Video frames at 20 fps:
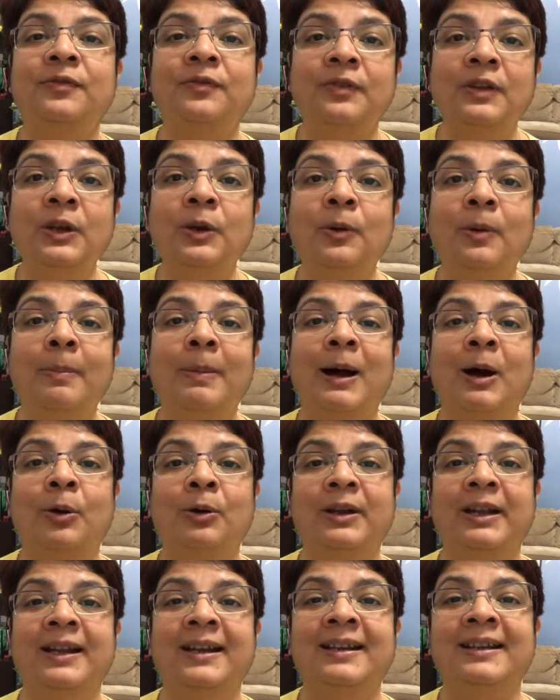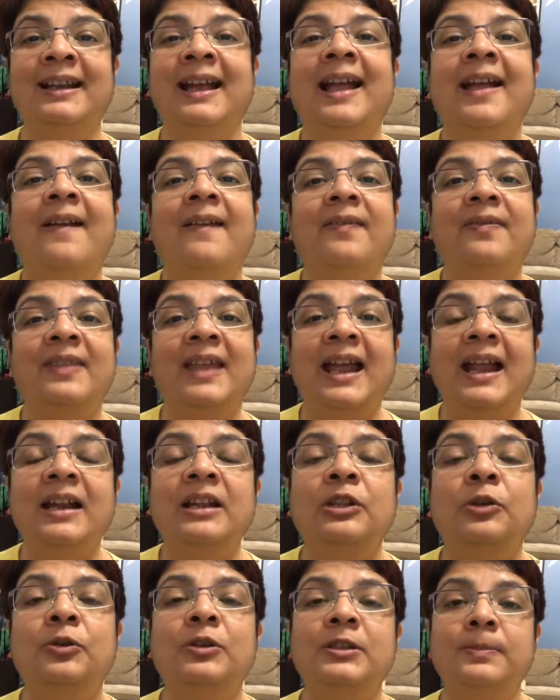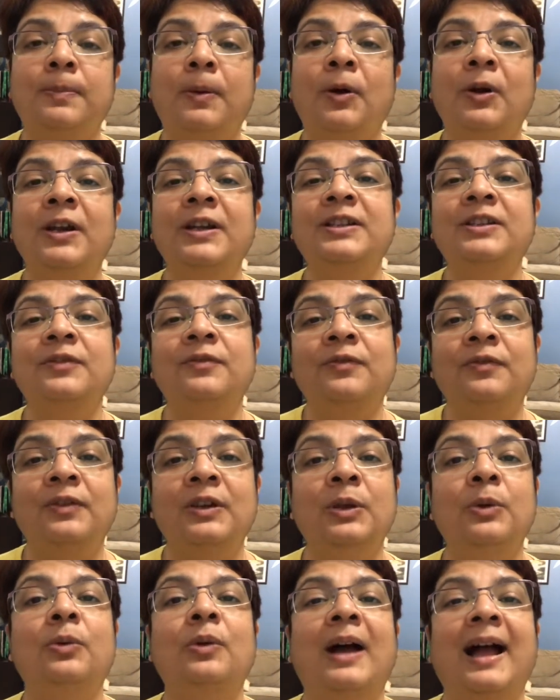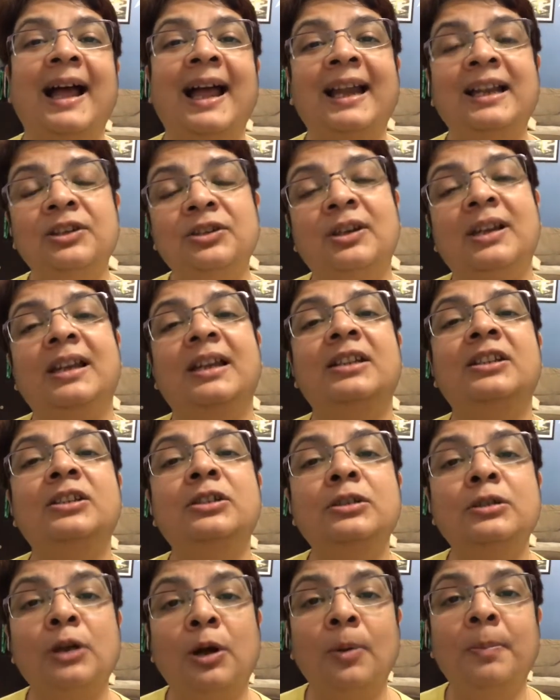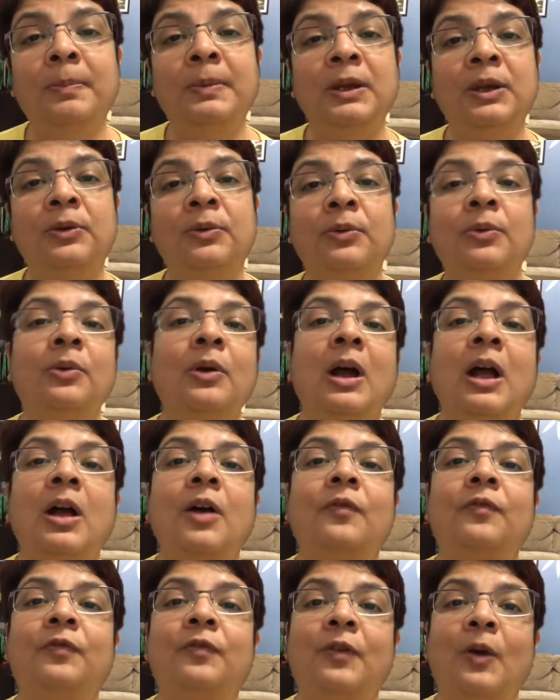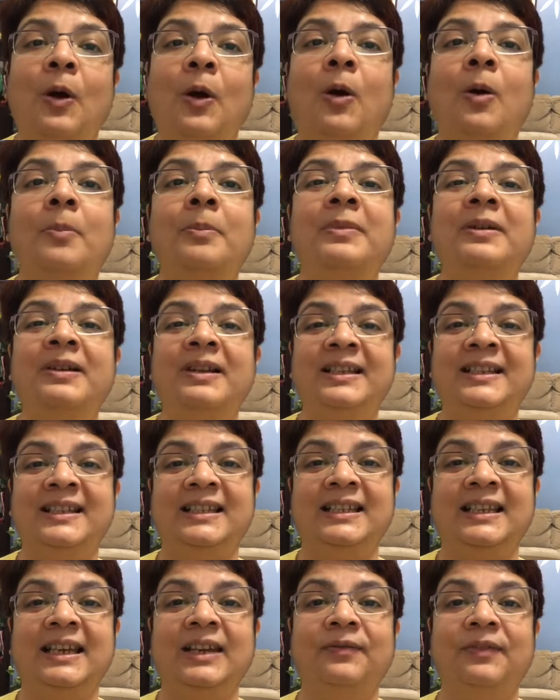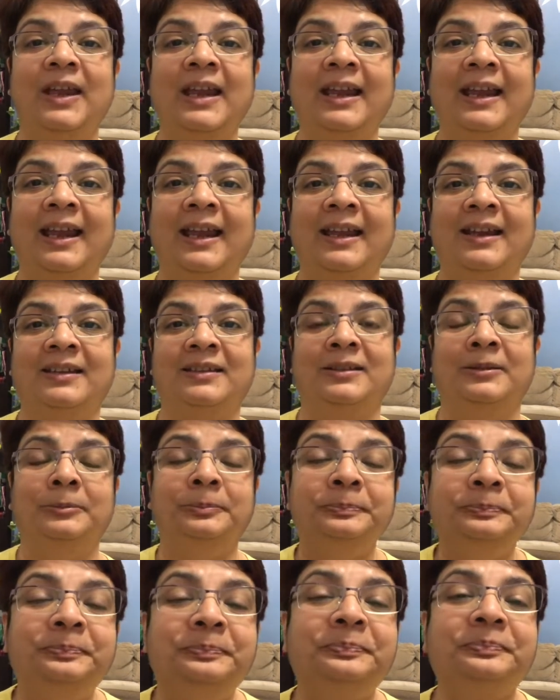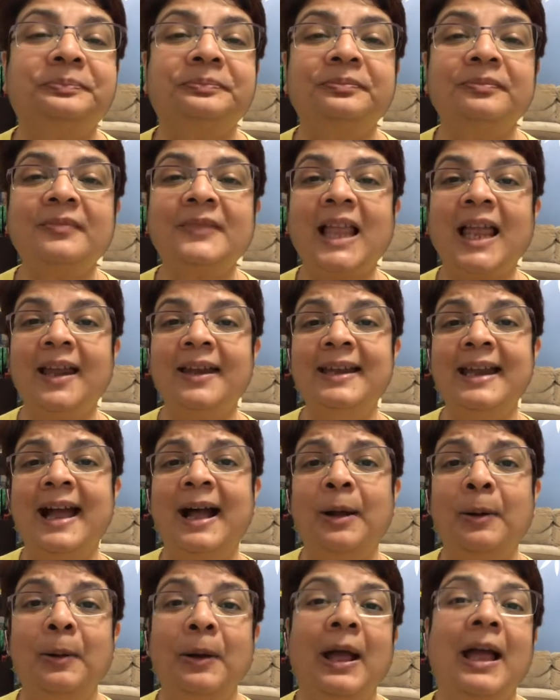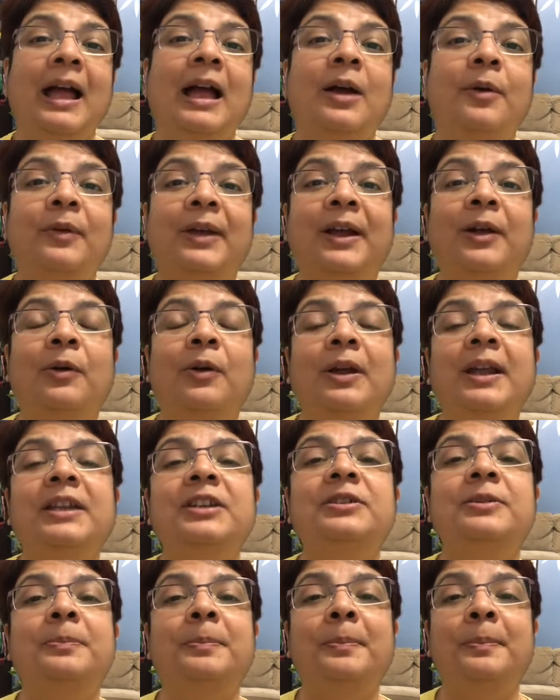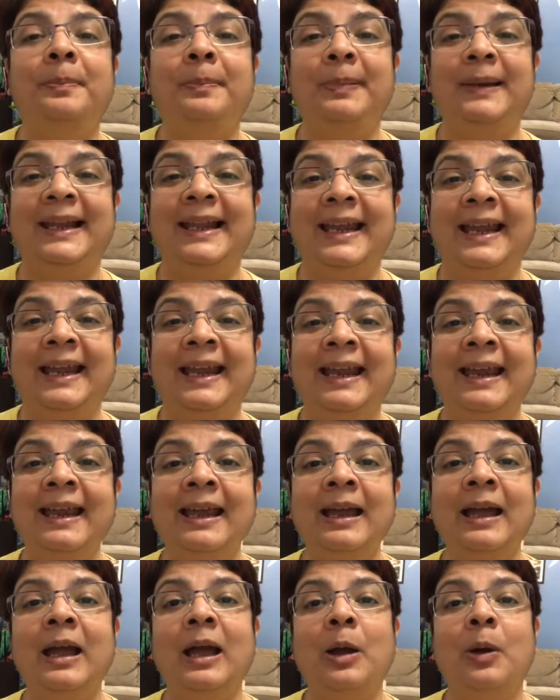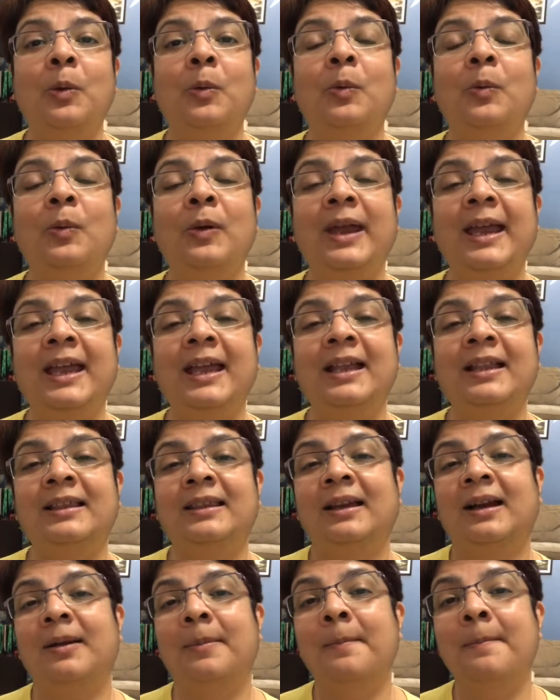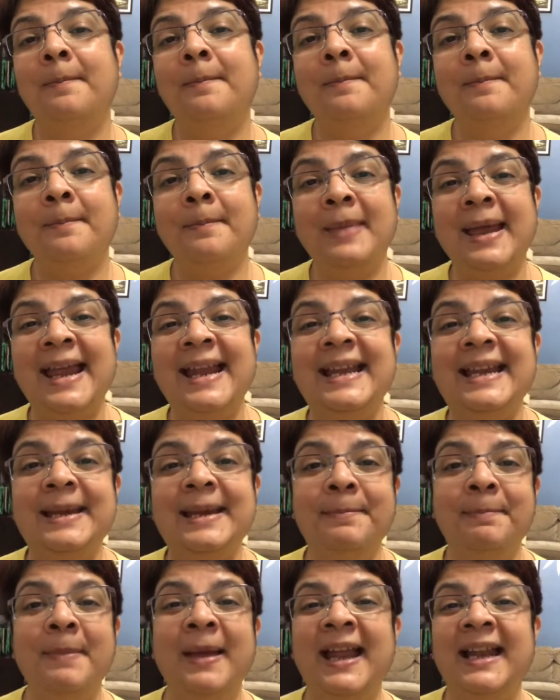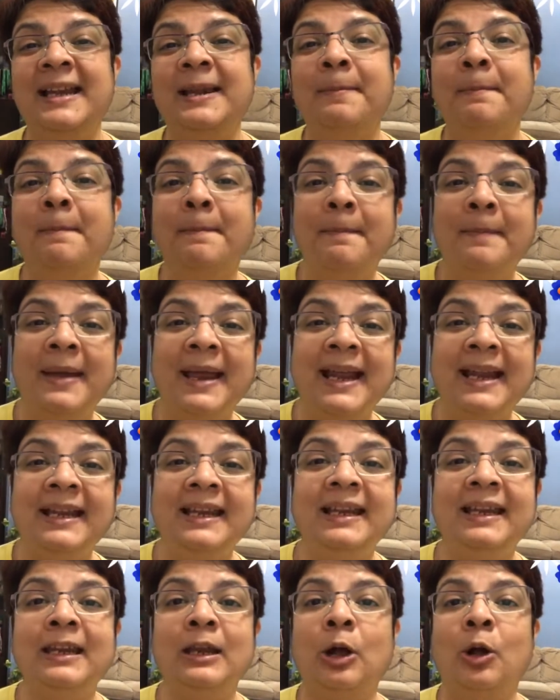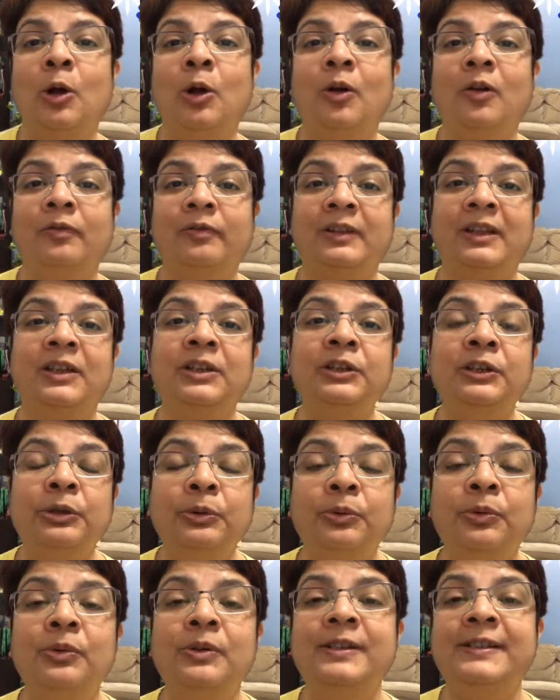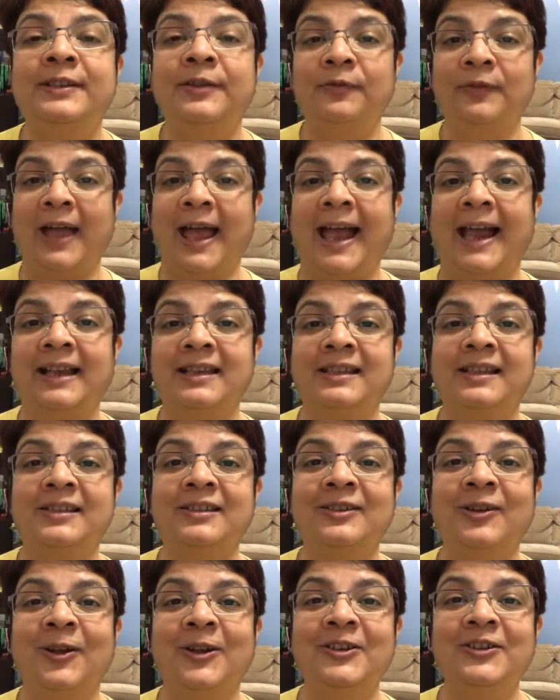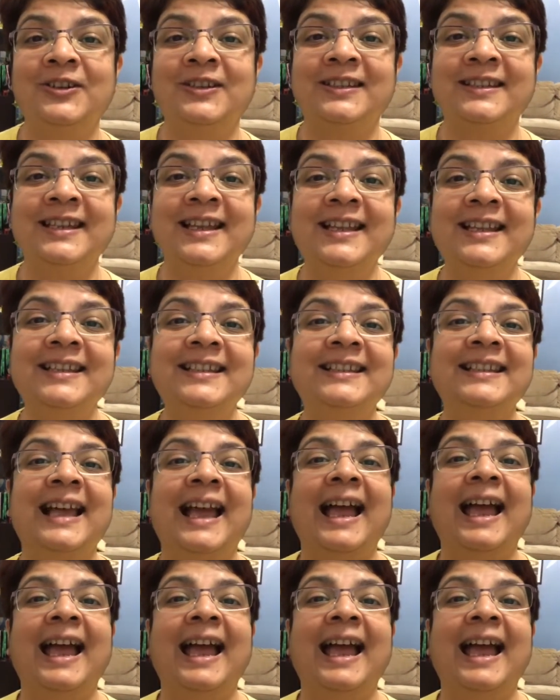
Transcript: view about it, then those points of view actually stop you from receiving it. Now, we're going to play with many, many, many of the tools of Access Consciousness